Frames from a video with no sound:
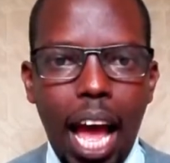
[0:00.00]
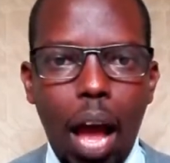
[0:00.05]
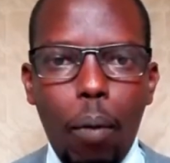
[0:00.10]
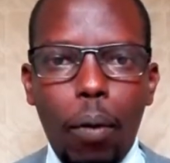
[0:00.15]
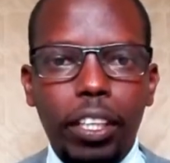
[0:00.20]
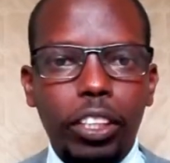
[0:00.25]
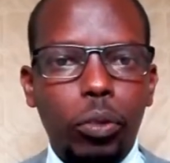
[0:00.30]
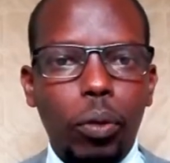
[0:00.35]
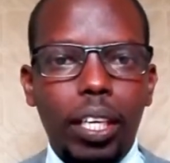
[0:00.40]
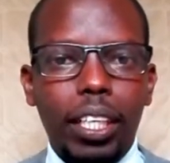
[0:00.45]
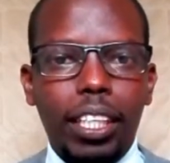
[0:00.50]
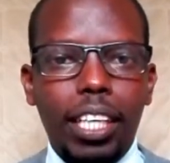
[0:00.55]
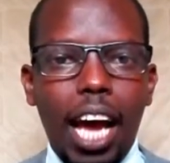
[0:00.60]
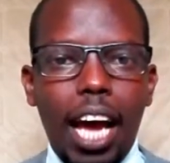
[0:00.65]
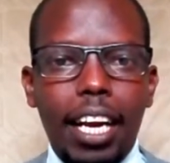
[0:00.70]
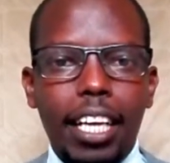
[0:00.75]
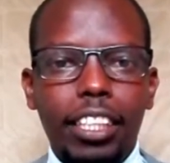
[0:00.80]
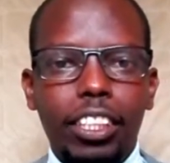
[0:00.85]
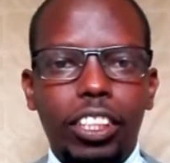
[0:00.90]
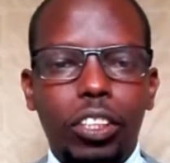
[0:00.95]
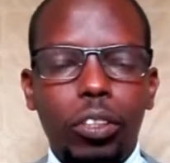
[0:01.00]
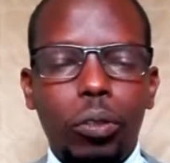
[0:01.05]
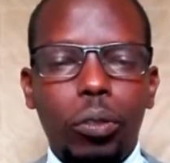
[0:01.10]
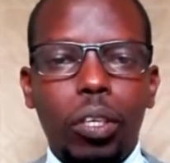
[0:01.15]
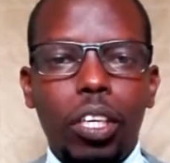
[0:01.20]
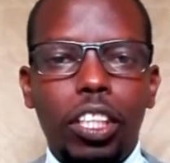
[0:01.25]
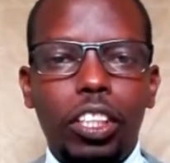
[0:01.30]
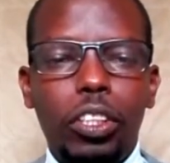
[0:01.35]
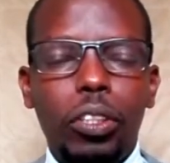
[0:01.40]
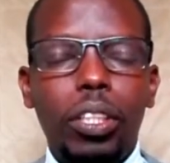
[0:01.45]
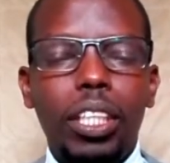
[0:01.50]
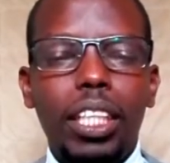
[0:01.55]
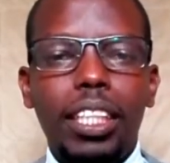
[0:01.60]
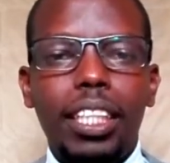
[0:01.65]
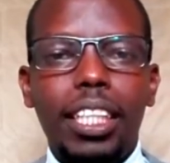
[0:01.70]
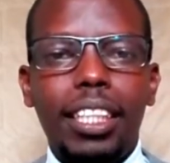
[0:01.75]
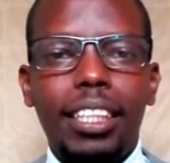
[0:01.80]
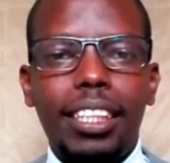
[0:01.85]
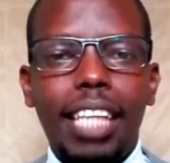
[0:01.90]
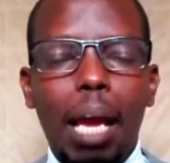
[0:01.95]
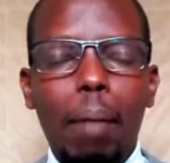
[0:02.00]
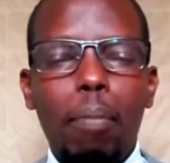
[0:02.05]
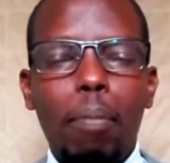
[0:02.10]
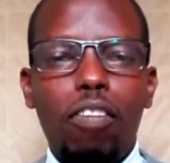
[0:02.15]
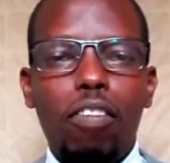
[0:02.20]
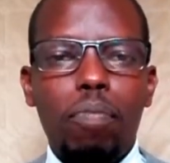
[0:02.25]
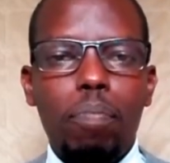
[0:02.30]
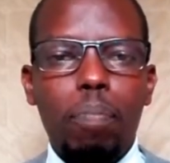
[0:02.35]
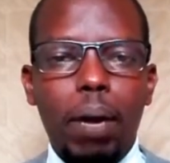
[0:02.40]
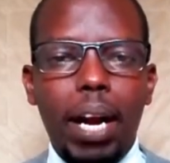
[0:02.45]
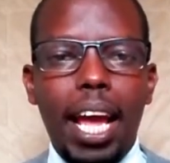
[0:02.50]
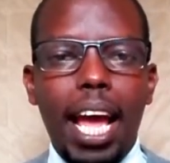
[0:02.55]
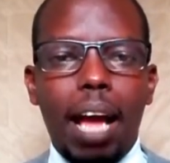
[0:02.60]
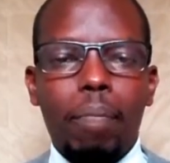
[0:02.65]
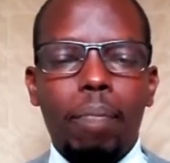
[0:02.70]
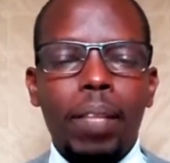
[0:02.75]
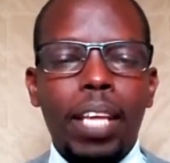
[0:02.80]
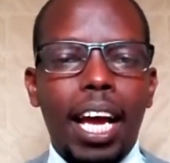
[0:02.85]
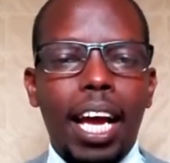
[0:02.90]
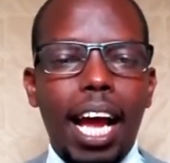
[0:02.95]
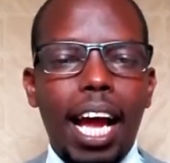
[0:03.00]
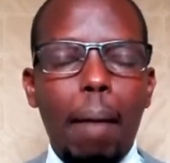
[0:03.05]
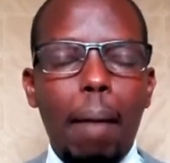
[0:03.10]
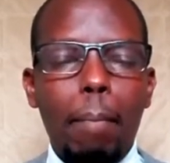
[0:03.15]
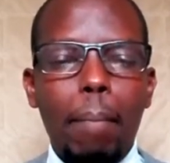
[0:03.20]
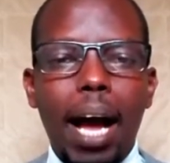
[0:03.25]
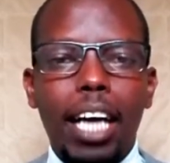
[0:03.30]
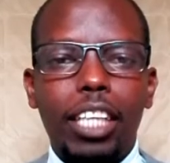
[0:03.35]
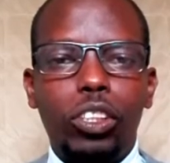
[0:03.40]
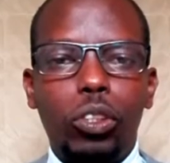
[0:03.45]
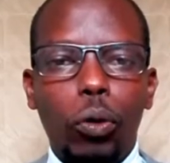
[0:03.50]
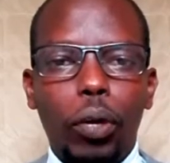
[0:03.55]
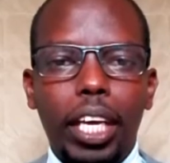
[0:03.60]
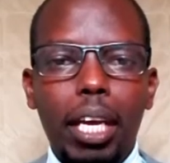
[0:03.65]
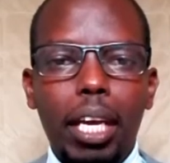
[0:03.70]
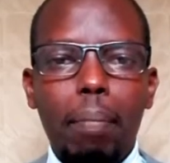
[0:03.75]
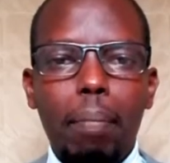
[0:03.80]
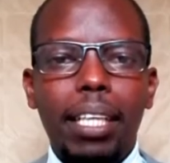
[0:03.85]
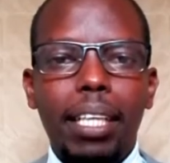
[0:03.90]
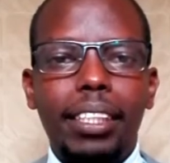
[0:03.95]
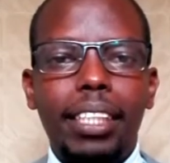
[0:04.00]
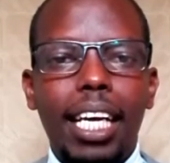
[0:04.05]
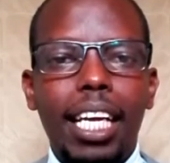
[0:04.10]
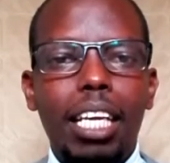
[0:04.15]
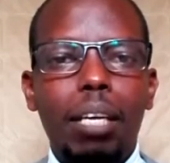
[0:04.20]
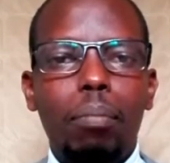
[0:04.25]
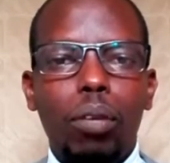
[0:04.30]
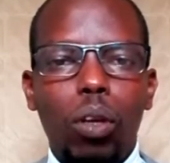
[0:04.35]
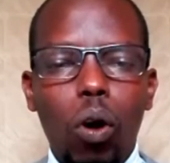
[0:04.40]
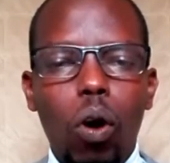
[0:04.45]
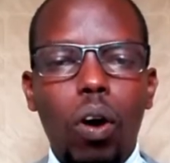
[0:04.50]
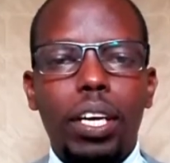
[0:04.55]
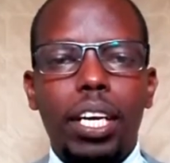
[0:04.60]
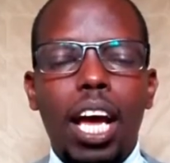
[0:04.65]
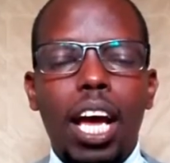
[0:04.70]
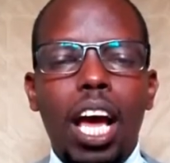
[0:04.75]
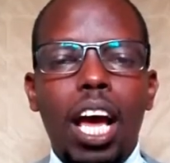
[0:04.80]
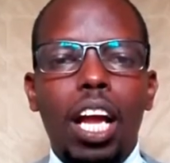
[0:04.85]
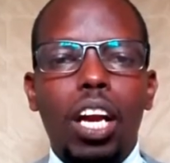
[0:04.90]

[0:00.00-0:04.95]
I want to encourage you during this time of prayer, come back to him and tell him, Lord,